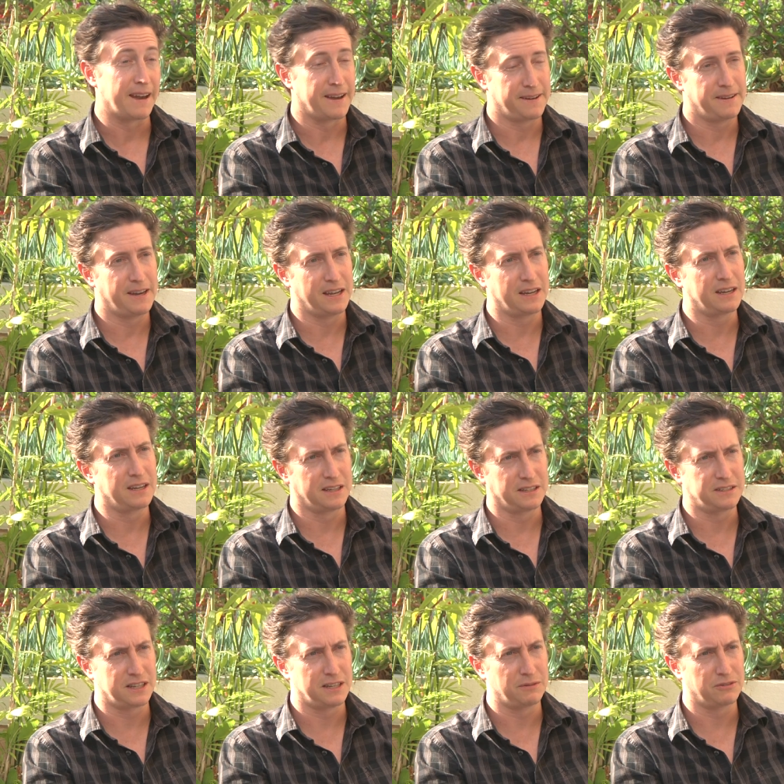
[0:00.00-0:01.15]
Yeah, or do they... I, I
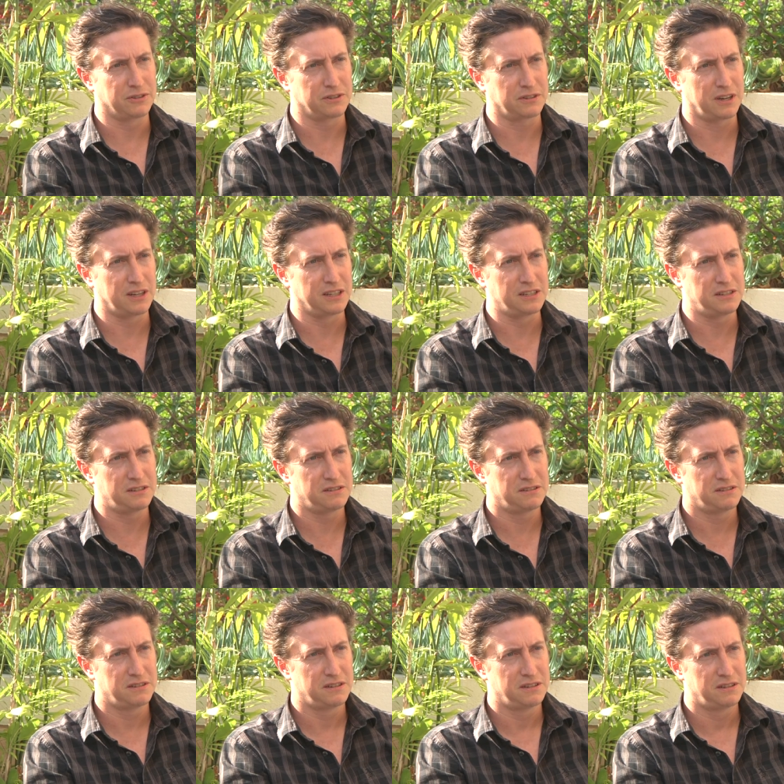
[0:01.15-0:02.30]
signed up for college.
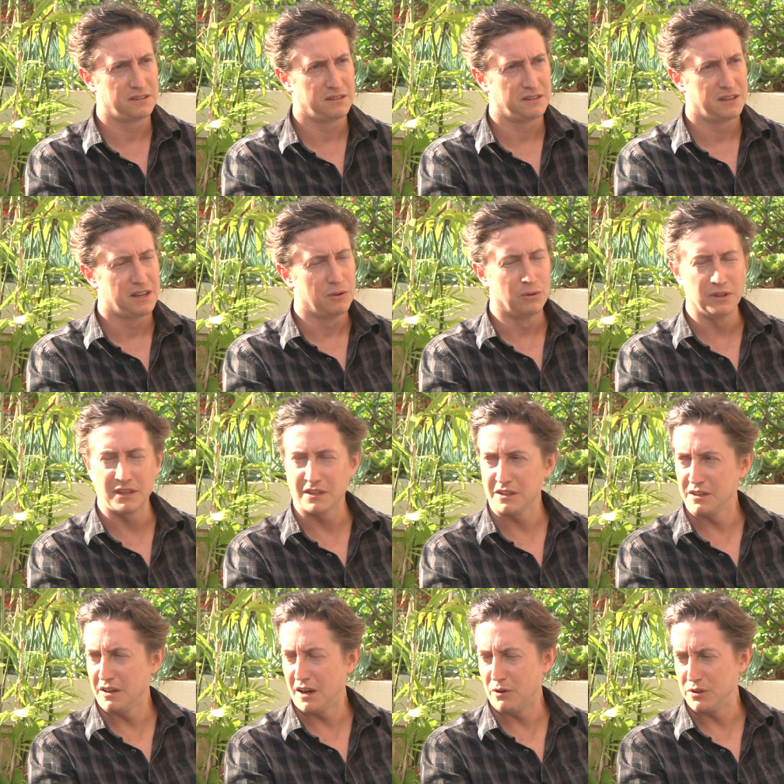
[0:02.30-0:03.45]
Well,
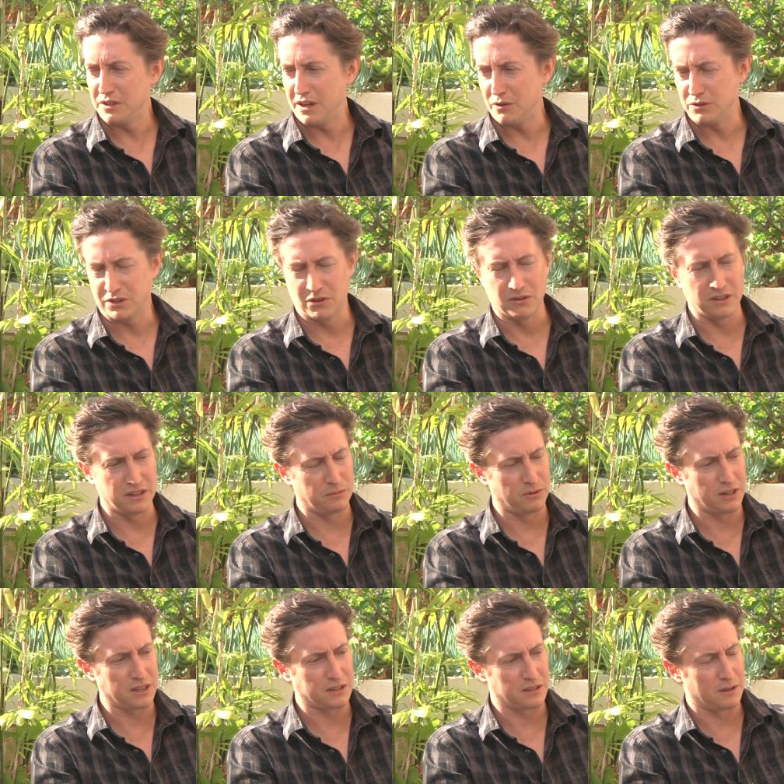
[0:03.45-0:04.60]
the, I was I was going to the
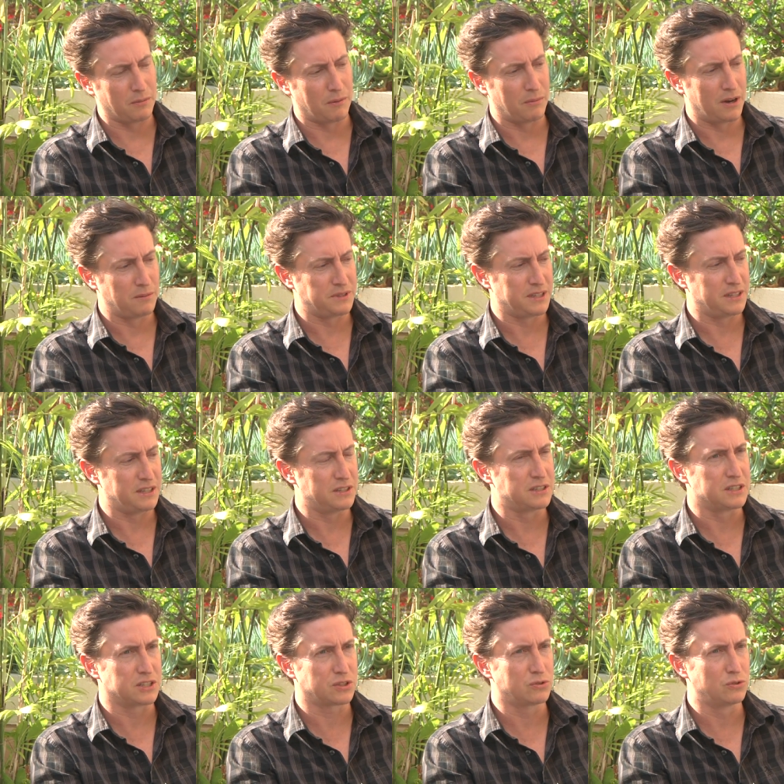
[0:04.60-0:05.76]
Marines, and then my mom said that here's
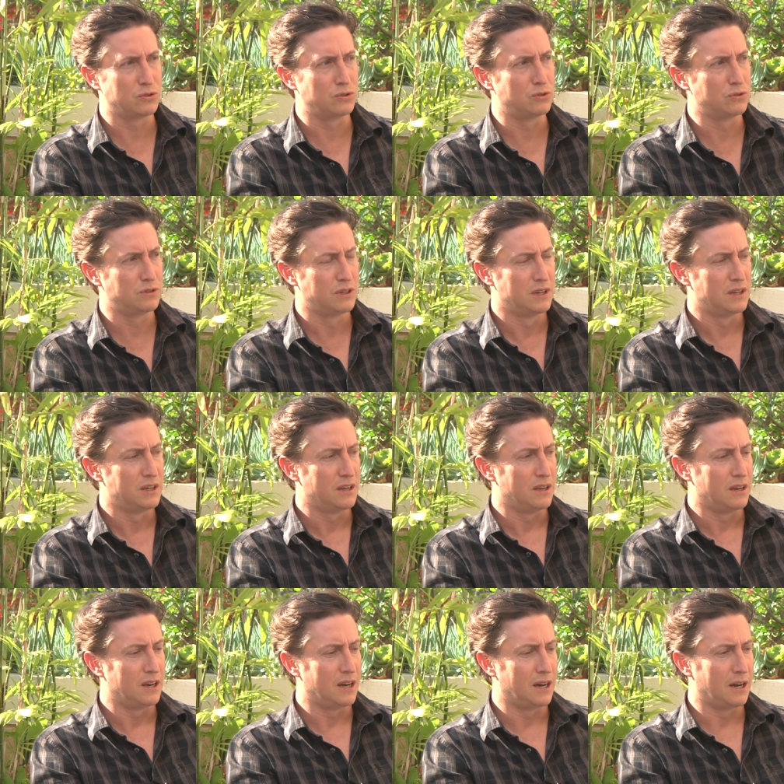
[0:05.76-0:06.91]
this school
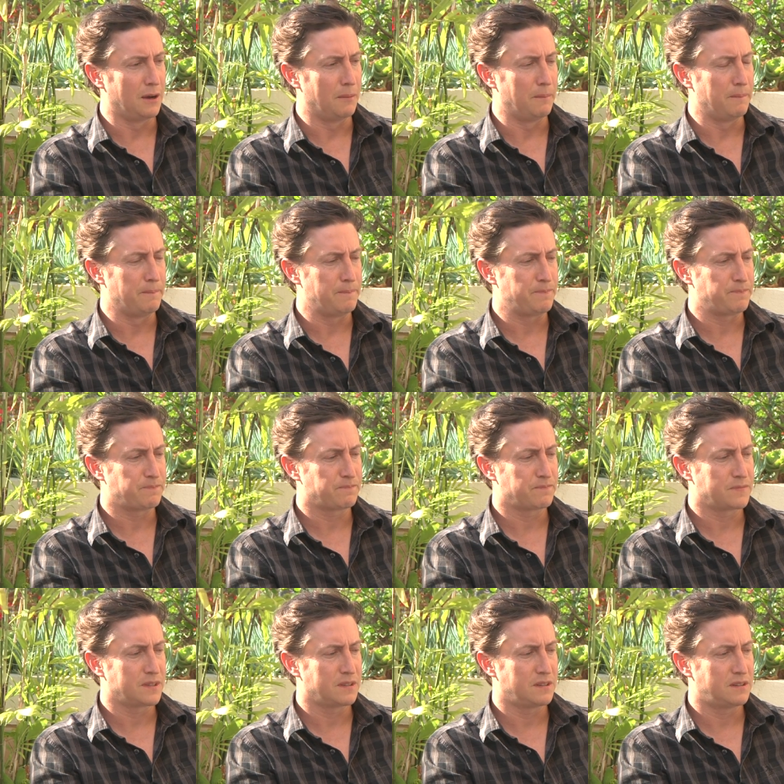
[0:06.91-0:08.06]
um,
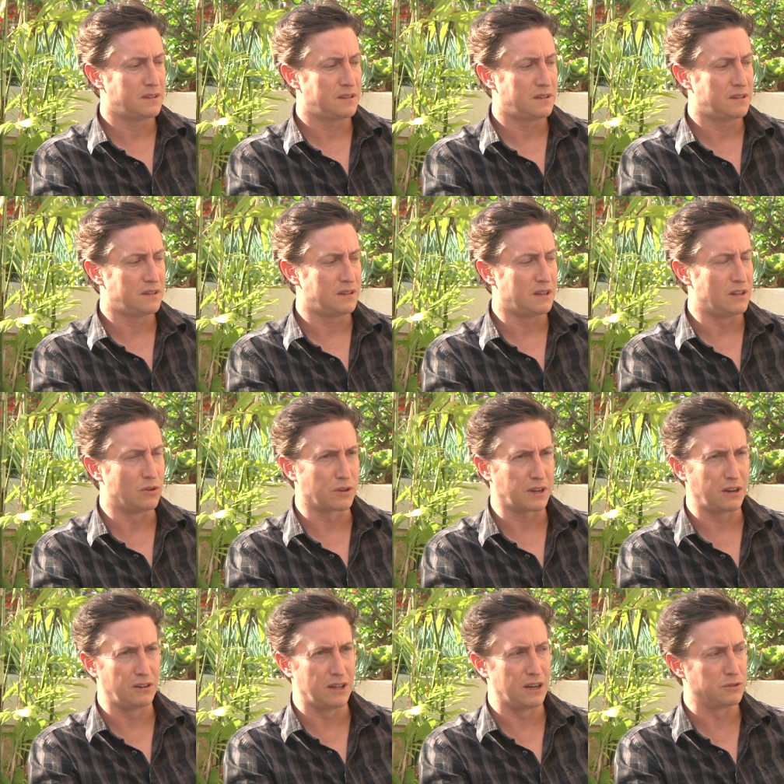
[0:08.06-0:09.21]
in North
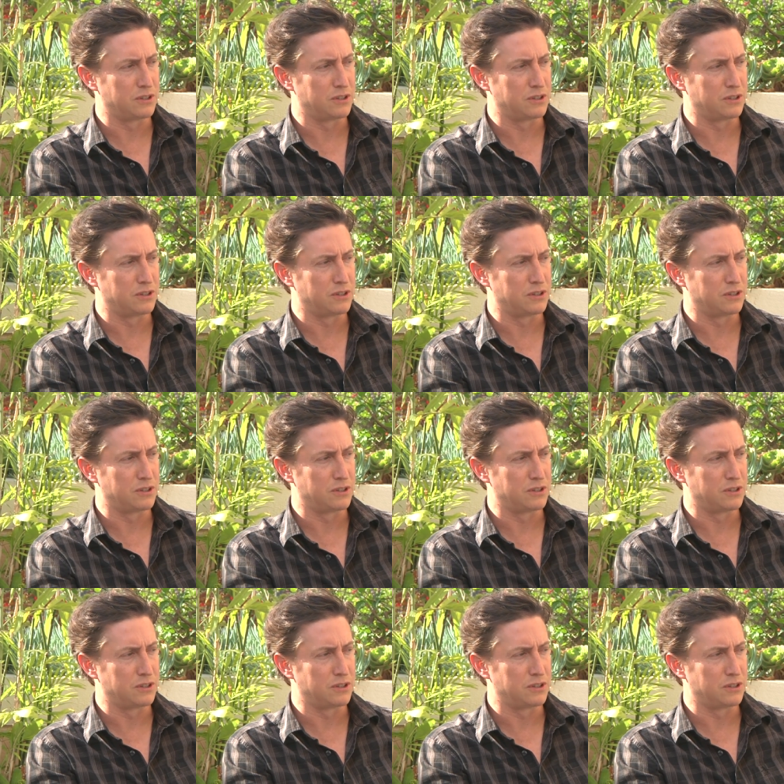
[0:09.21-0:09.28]
Carolina.